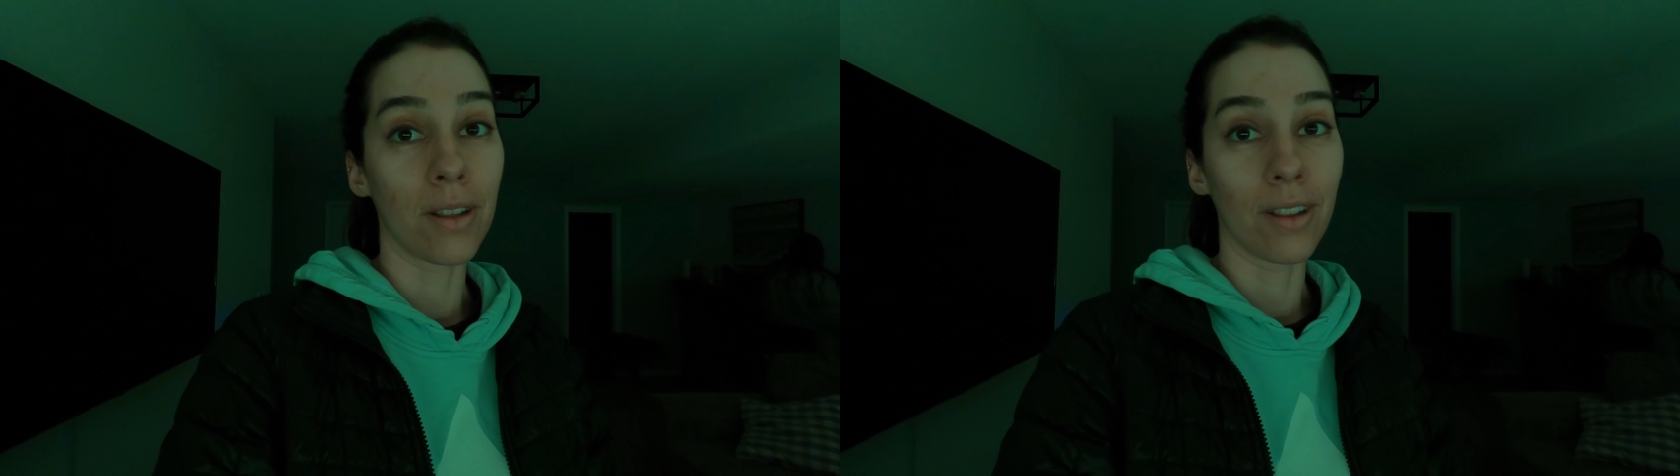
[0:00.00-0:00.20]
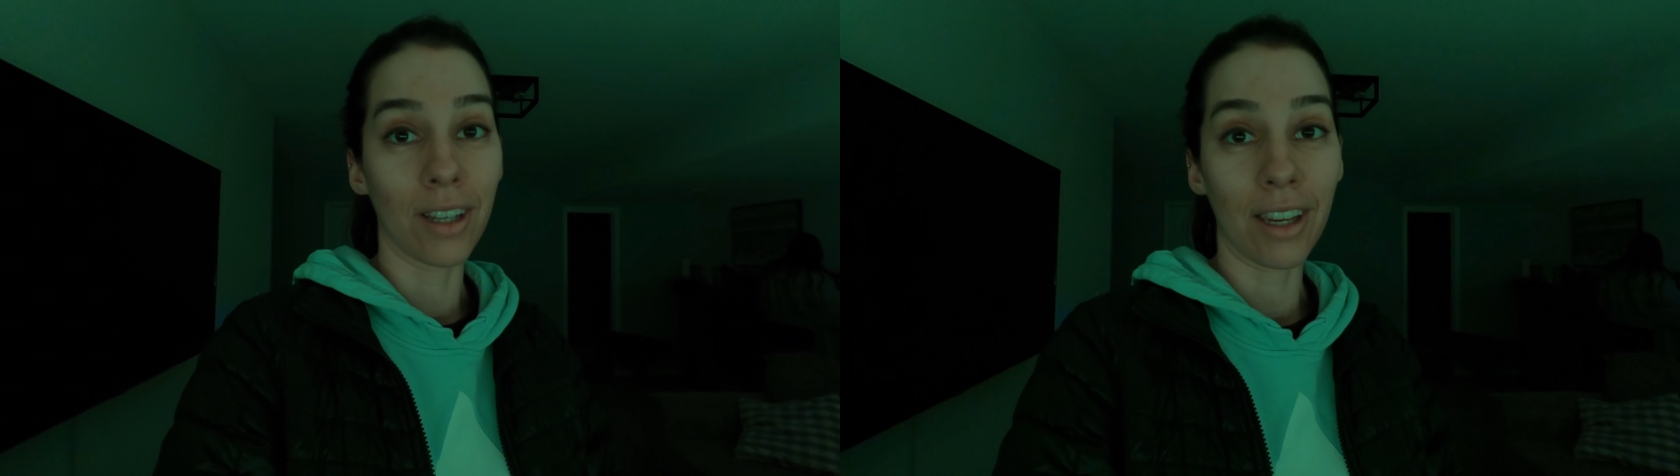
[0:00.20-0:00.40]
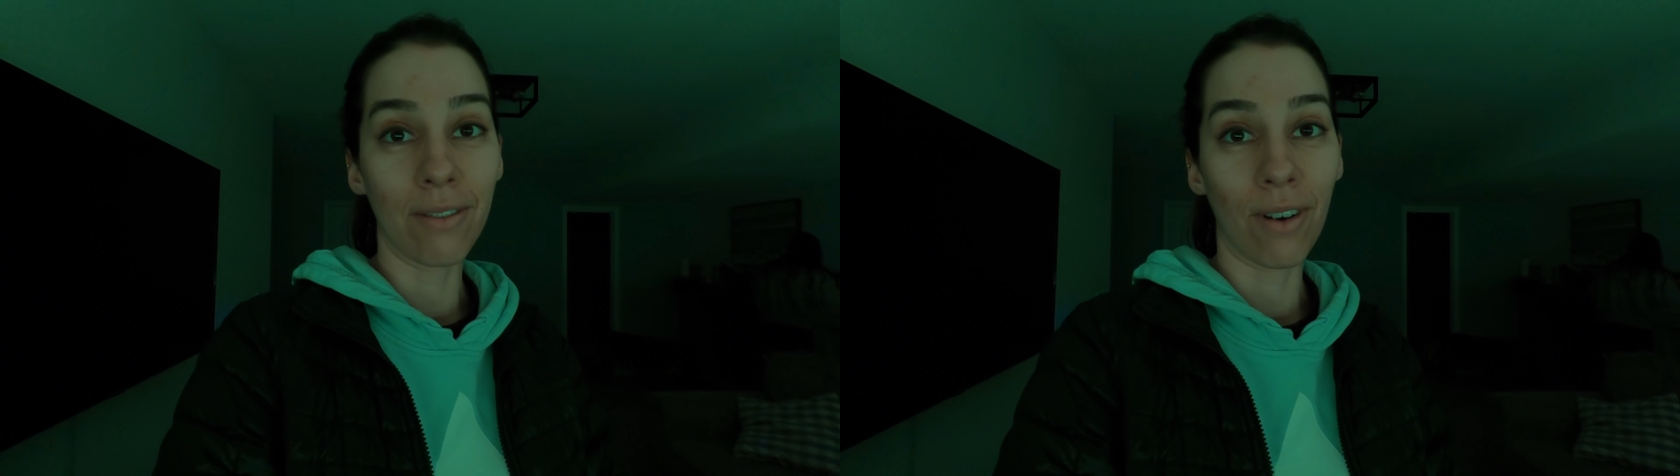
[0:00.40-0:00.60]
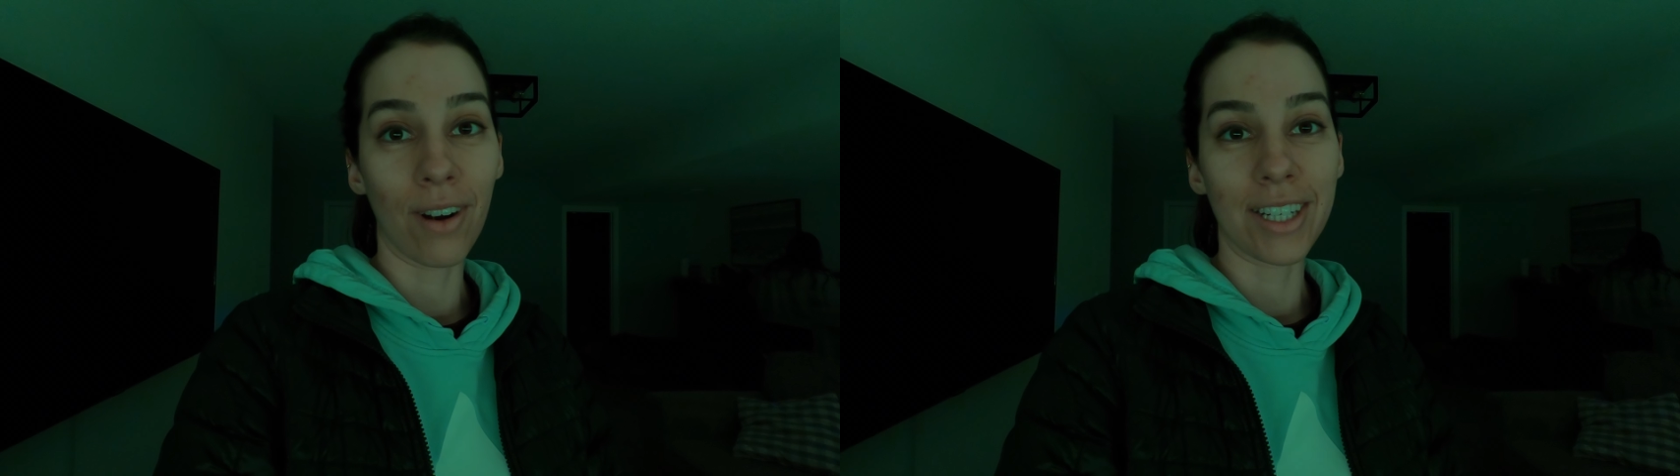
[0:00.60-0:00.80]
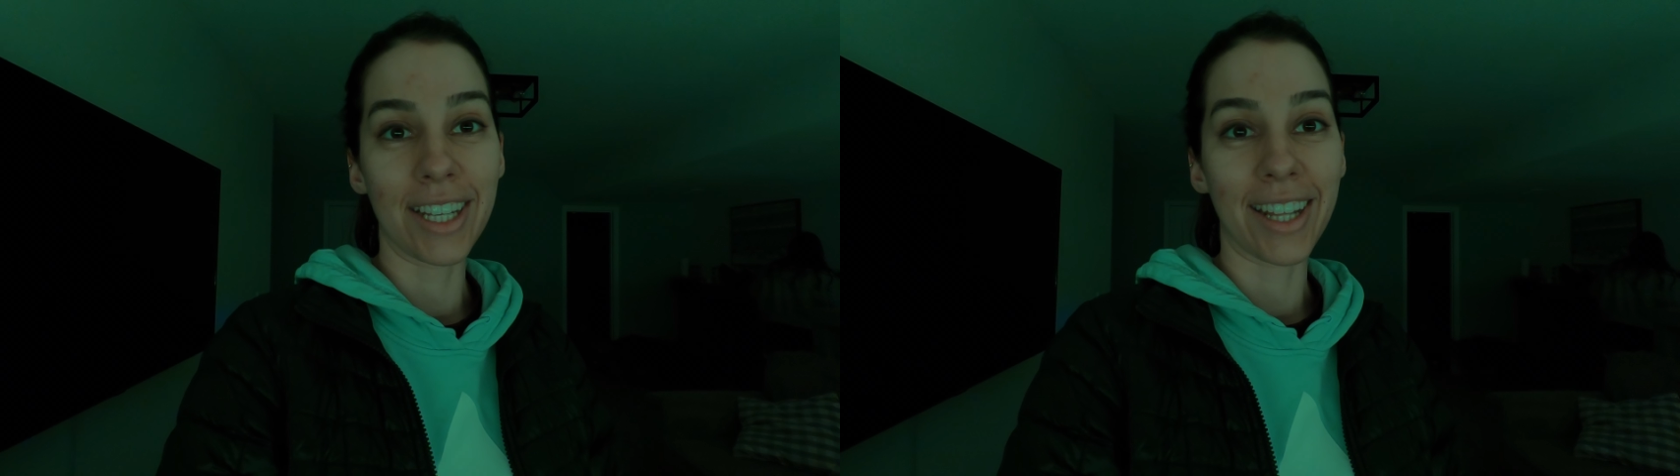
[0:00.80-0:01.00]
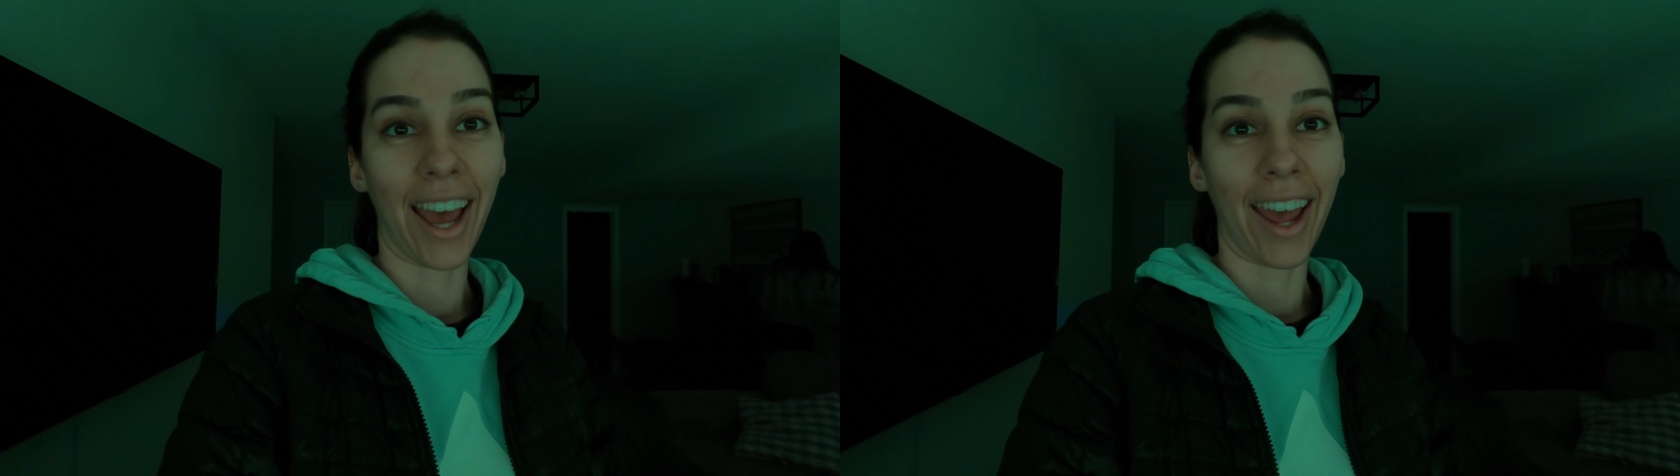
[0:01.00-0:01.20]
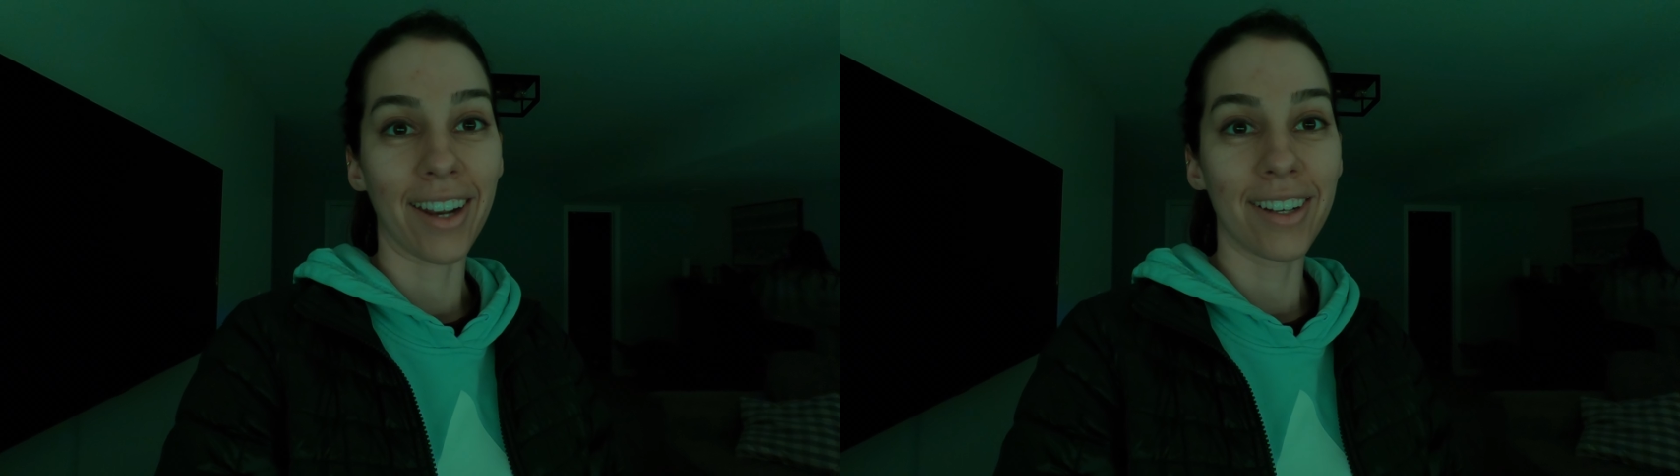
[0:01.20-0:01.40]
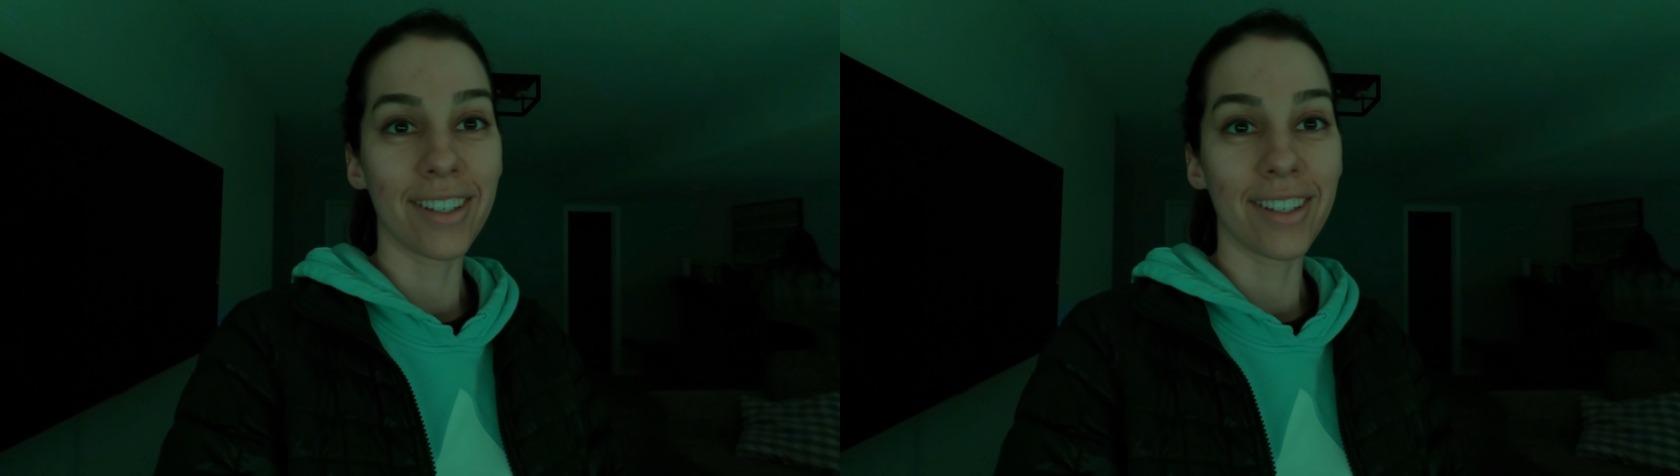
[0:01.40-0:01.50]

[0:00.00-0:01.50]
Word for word: looking forward to that.